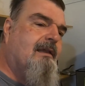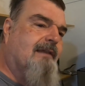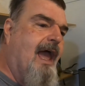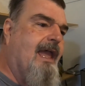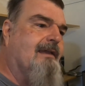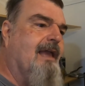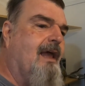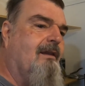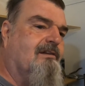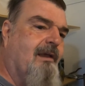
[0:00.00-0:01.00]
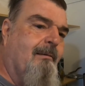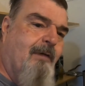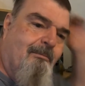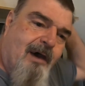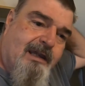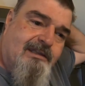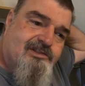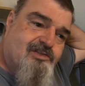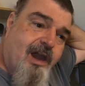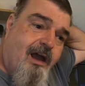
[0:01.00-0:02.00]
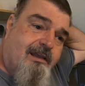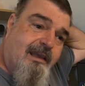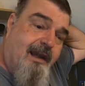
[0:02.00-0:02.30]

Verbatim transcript: dang, that looks like my buddy's truck.